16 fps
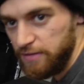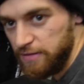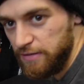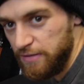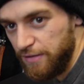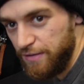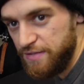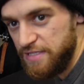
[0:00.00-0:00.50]

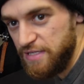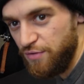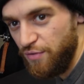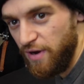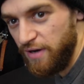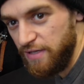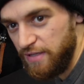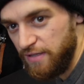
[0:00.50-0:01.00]
You can see it
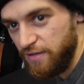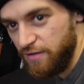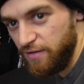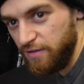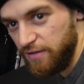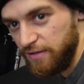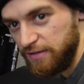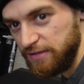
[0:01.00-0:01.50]
right
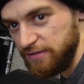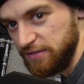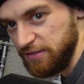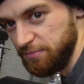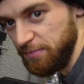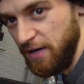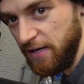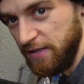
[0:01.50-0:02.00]
here. This
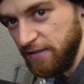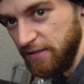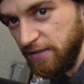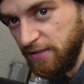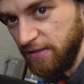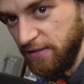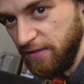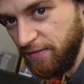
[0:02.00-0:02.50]
is
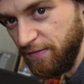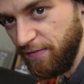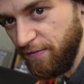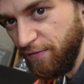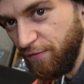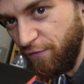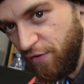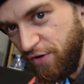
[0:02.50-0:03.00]
my
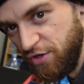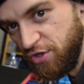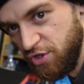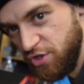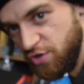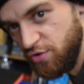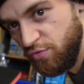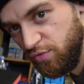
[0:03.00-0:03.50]

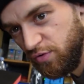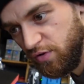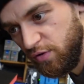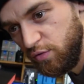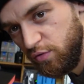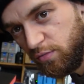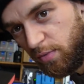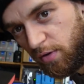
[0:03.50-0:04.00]
fresh new
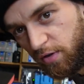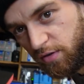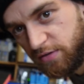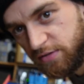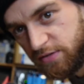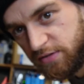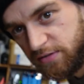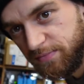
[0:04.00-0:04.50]

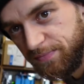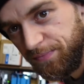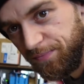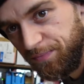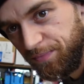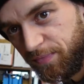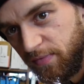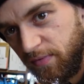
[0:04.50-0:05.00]
toolbox
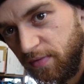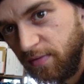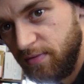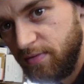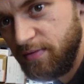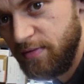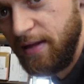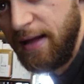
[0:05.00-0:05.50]

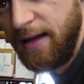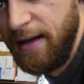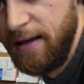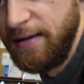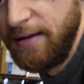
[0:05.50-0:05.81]
that